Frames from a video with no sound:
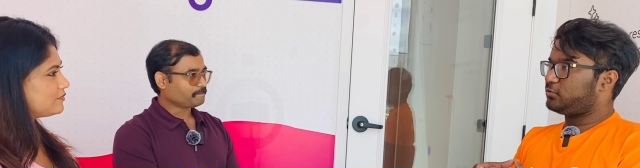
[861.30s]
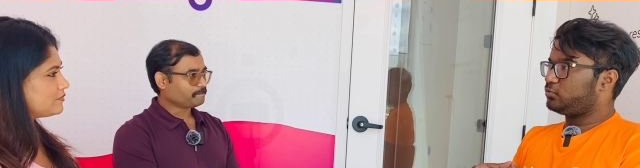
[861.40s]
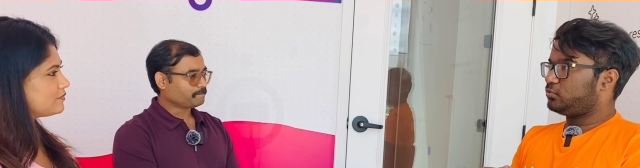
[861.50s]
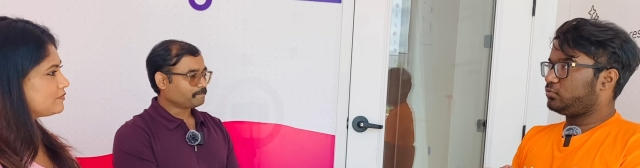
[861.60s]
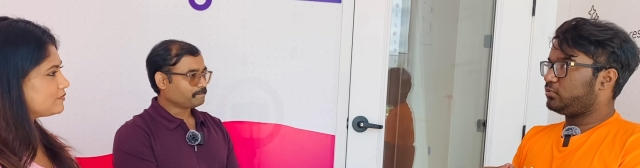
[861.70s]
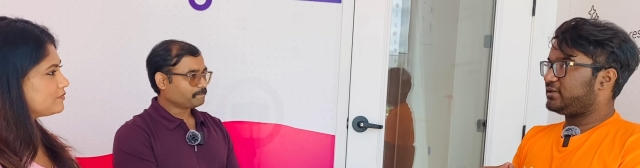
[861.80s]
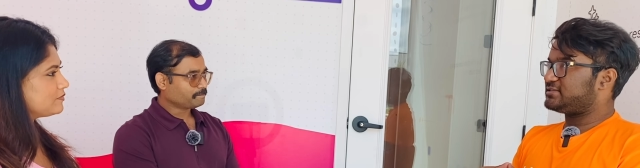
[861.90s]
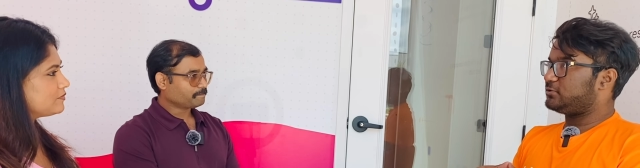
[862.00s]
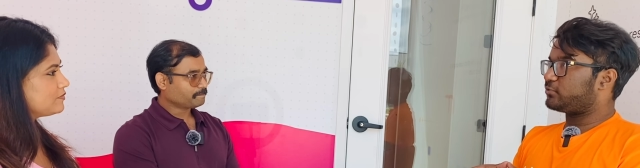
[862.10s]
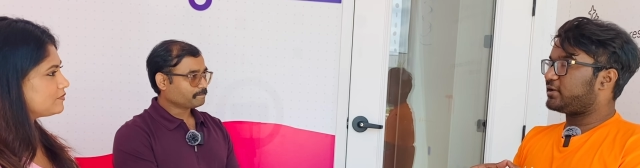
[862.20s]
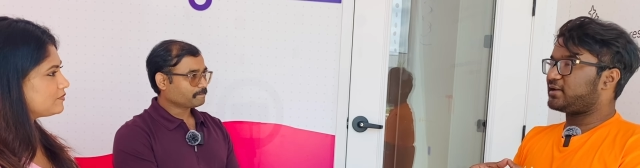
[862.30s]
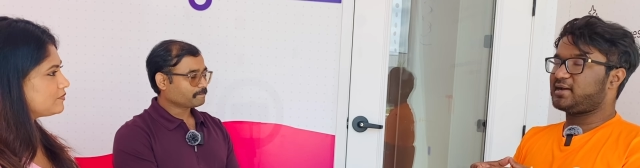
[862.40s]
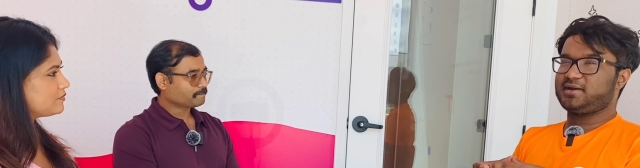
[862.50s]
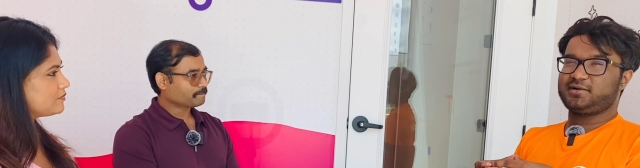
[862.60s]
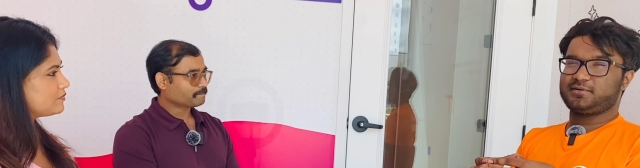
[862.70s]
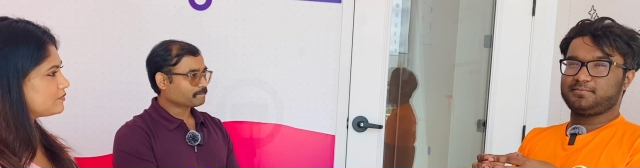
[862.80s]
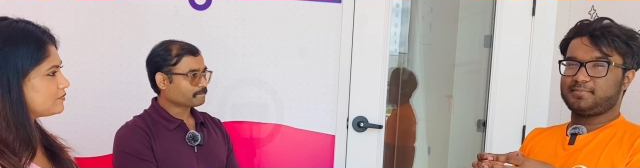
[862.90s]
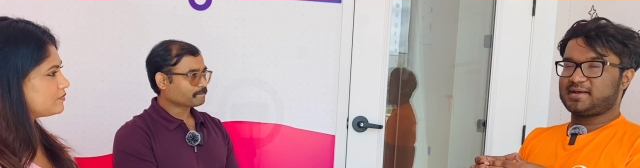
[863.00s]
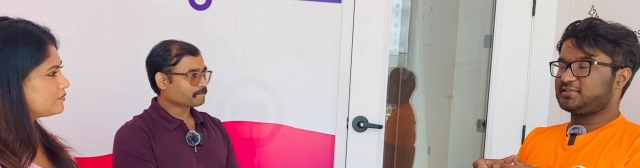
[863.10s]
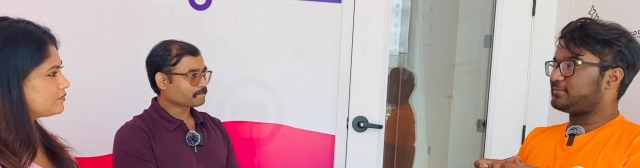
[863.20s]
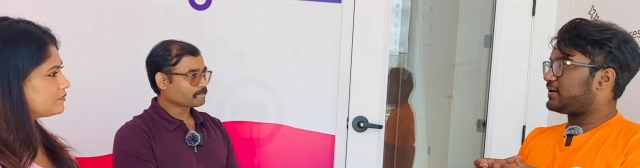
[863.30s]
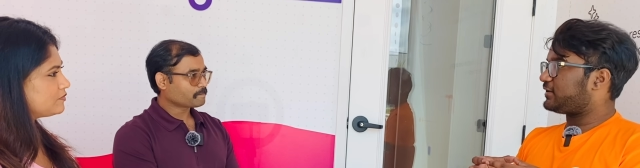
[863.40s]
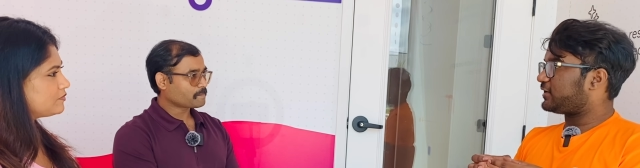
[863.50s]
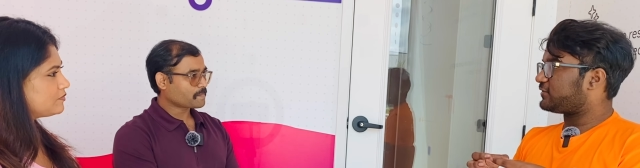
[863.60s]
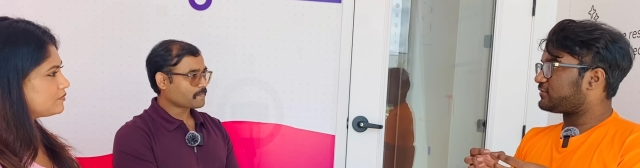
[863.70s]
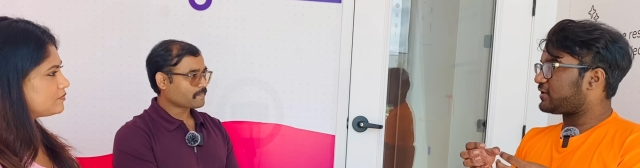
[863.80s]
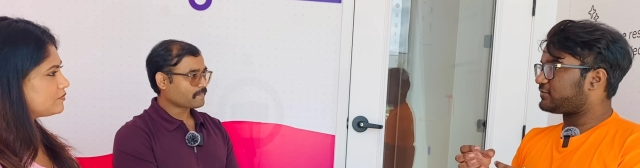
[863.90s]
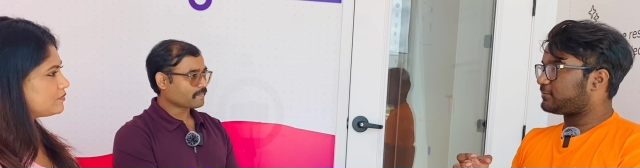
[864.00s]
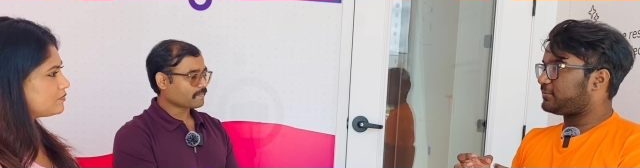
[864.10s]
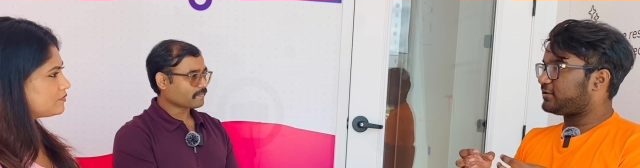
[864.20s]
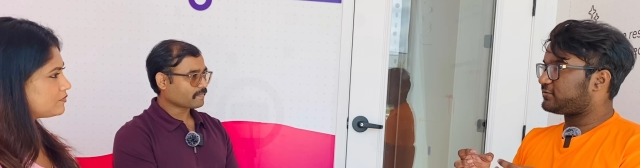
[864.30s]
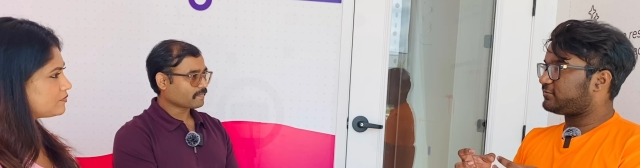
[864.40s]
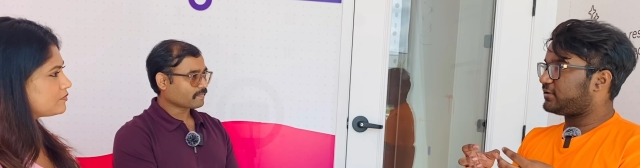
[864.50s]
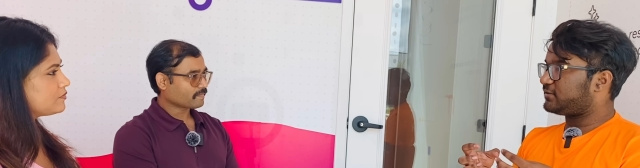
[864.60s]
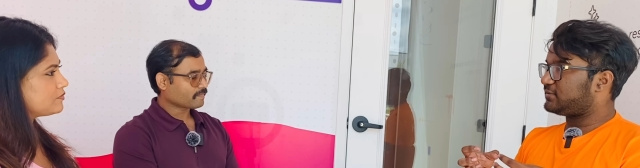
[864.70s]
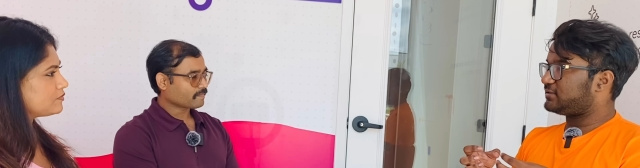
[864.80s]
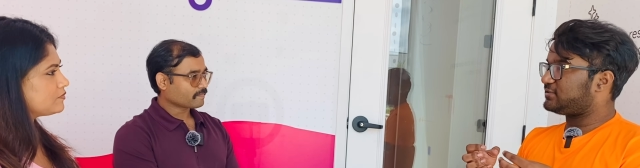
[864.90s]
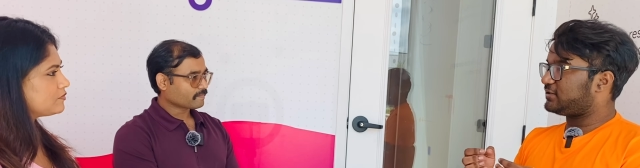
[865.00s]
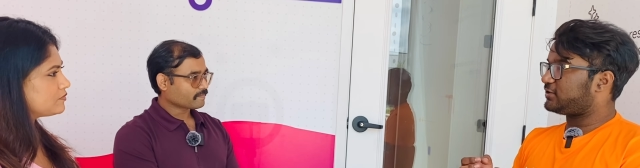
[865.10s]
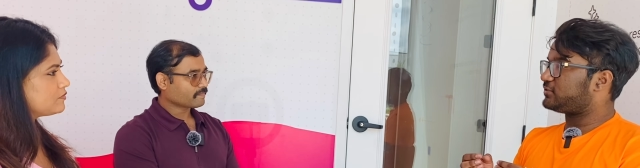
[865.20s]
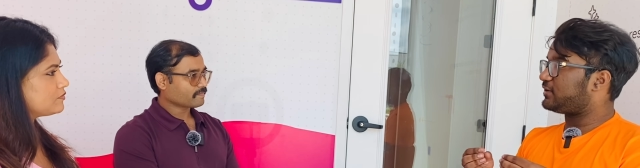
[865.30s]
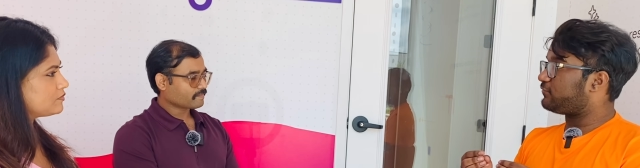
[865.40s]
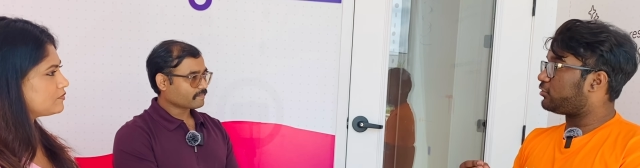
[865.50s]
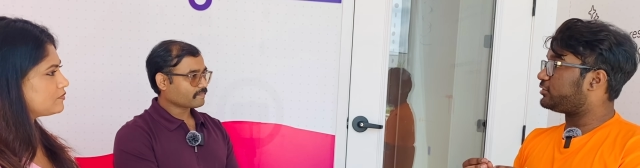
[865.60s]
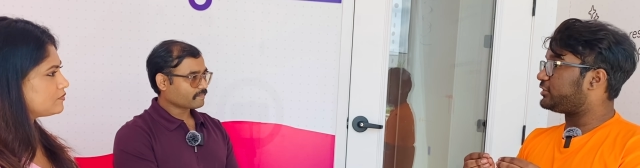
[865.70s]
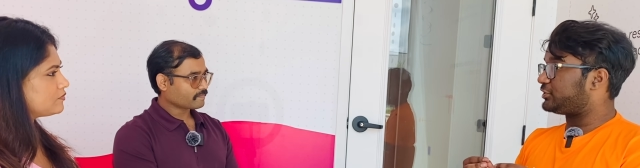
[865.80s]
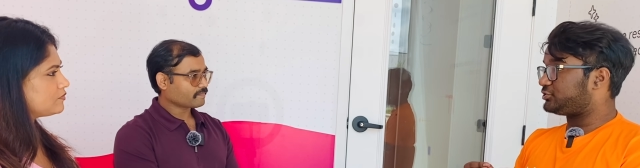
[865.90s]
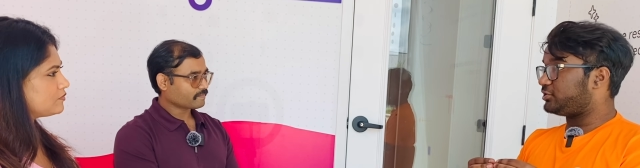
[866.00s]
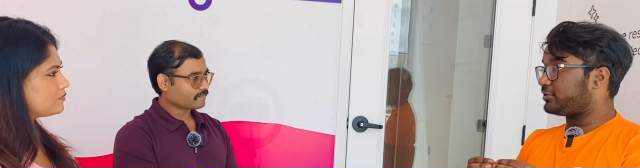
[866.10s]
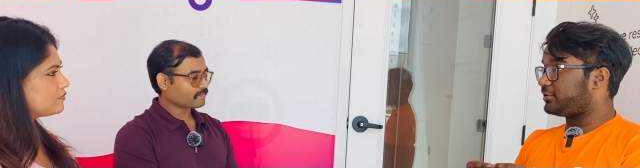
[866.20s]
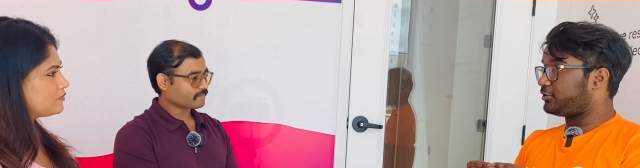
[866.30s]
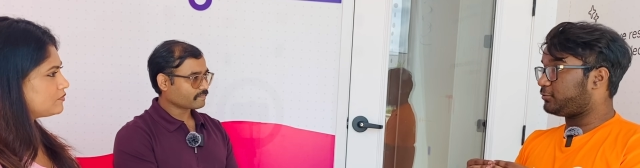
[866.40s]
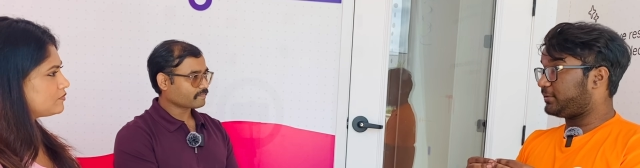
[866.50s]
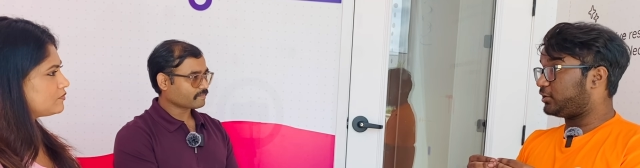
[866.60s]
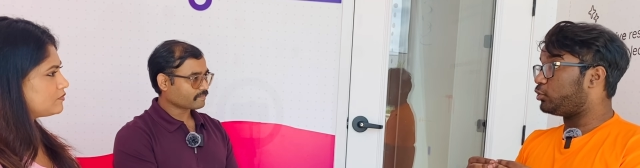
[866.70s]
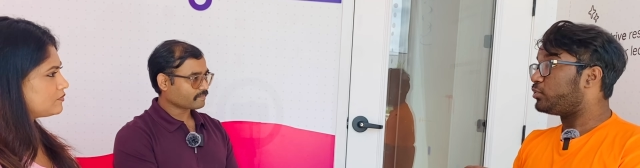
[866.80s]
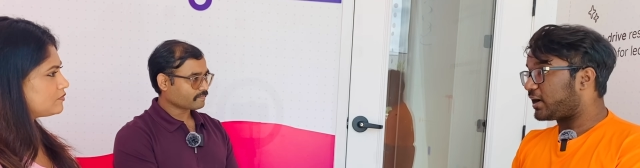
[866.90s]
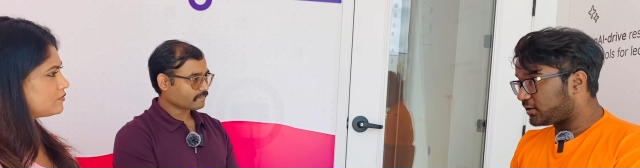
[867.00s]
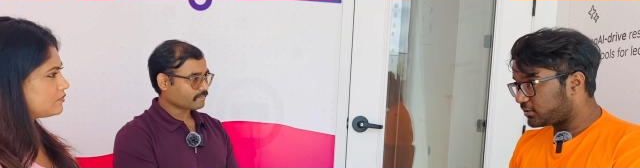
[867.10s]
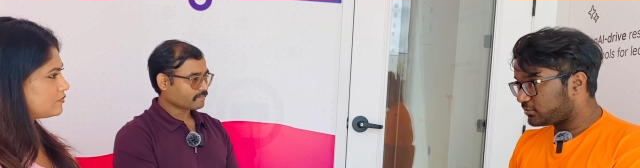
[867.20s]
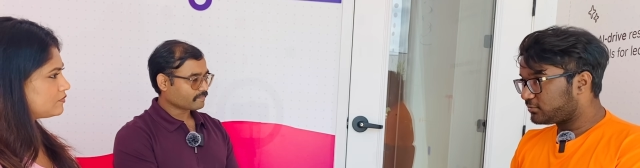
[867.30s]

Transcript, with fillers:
Speaker 1: who is looking at mathematics as a place where they think they want their children to be good at,